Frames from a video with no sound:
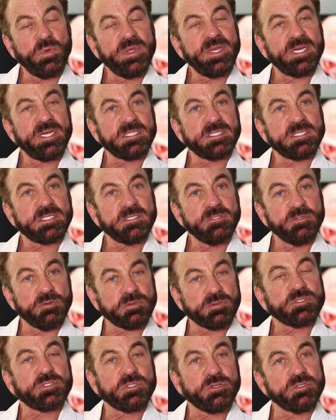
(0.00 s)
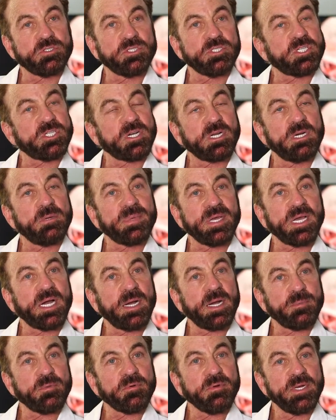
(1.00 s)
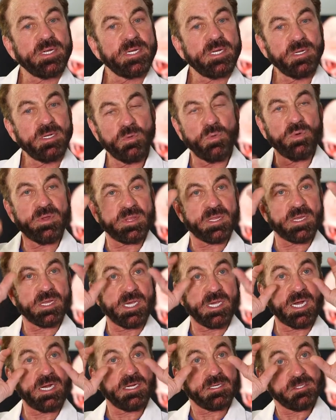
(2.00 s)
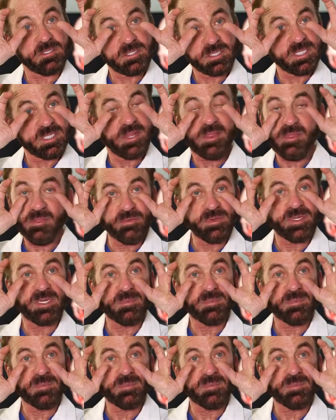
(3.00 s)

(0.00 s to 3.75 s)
we as neurosurgeons are going to be operating with goggles in 3